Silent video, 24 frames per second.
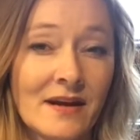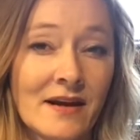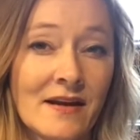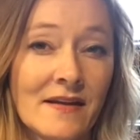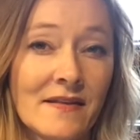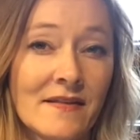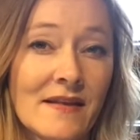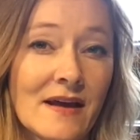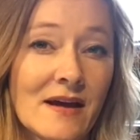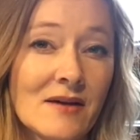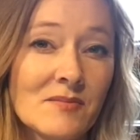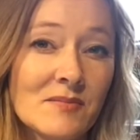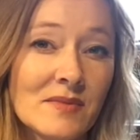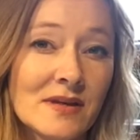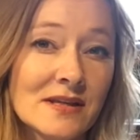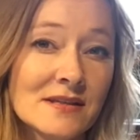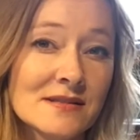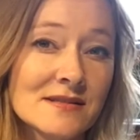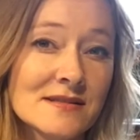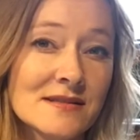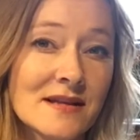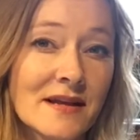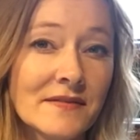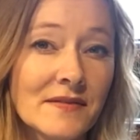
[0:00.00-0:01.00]
That
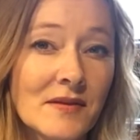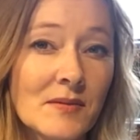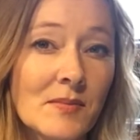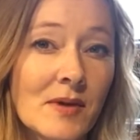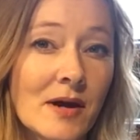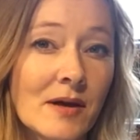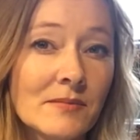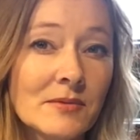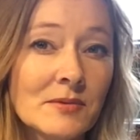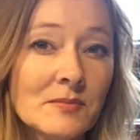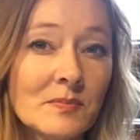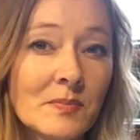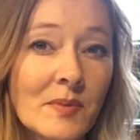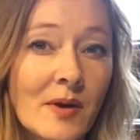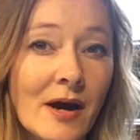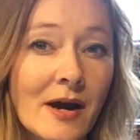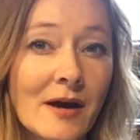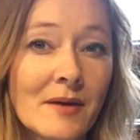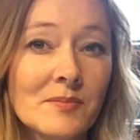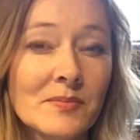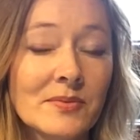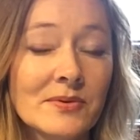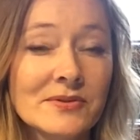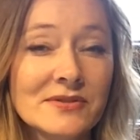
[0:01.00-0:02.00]
means that the mom and
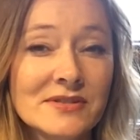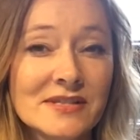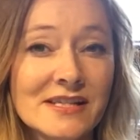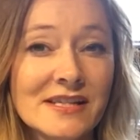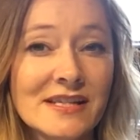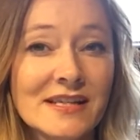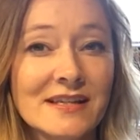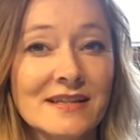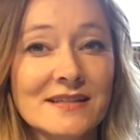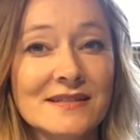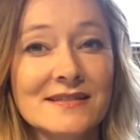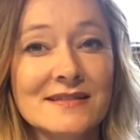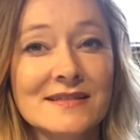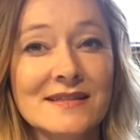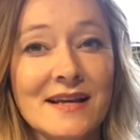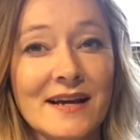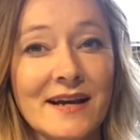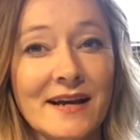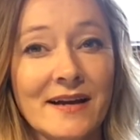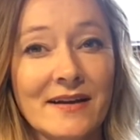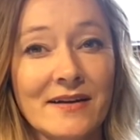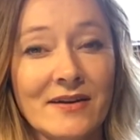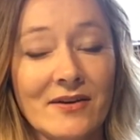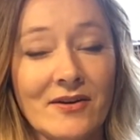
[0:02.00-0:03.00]
pop boutiques
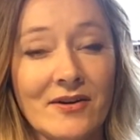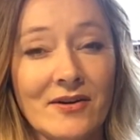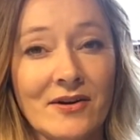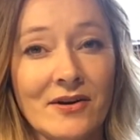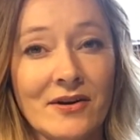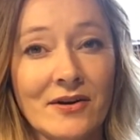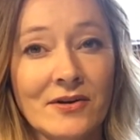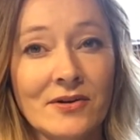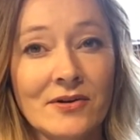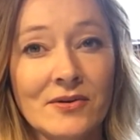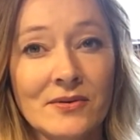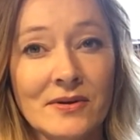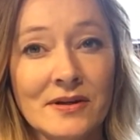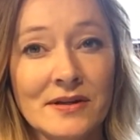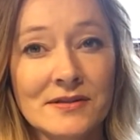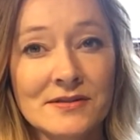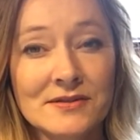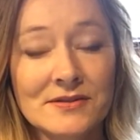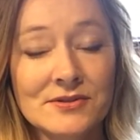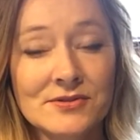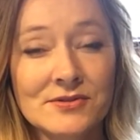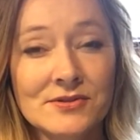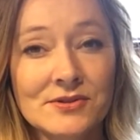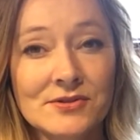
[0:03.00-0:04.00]
that are going
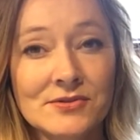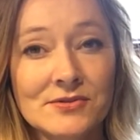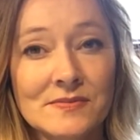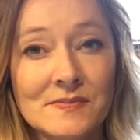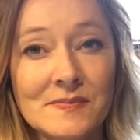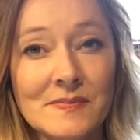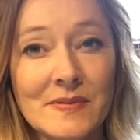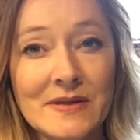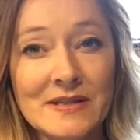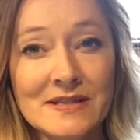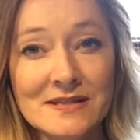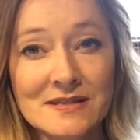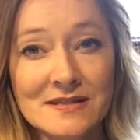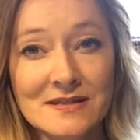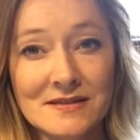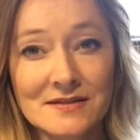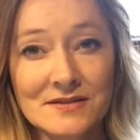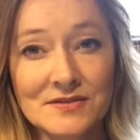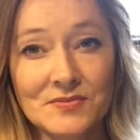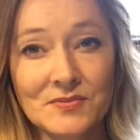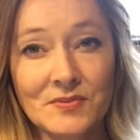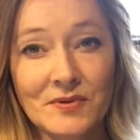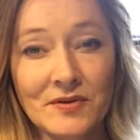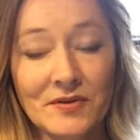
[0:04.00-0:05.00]
to do
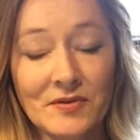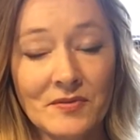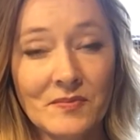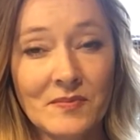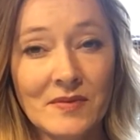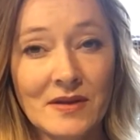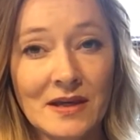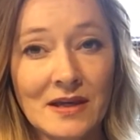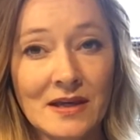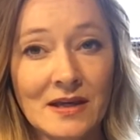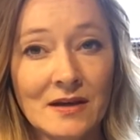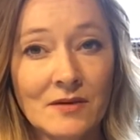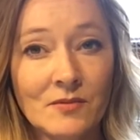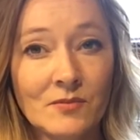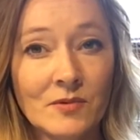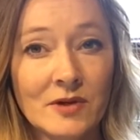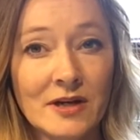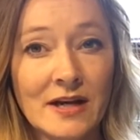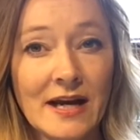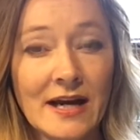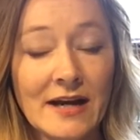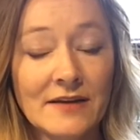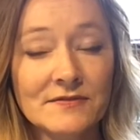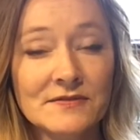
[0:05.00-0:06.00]
business with me
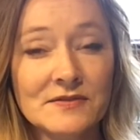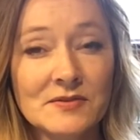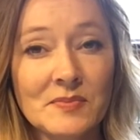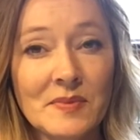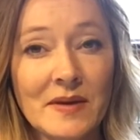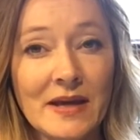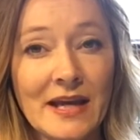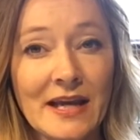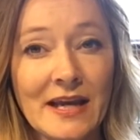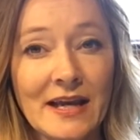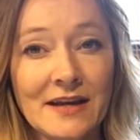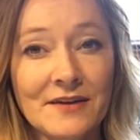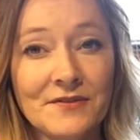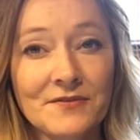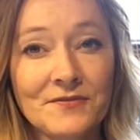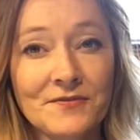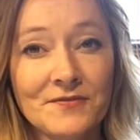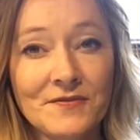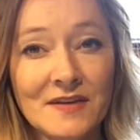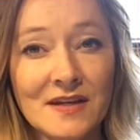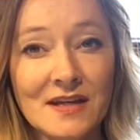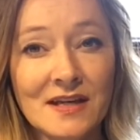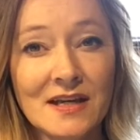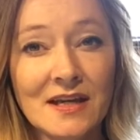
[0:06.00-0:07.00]
would have to pay a
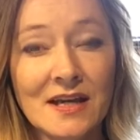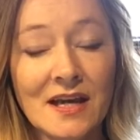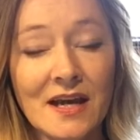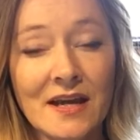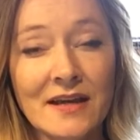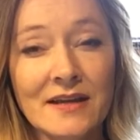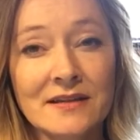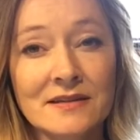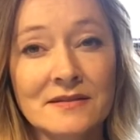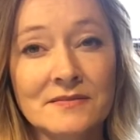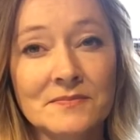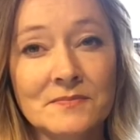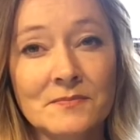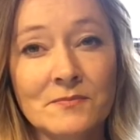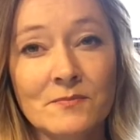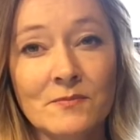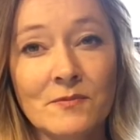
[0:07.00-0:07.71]
fee and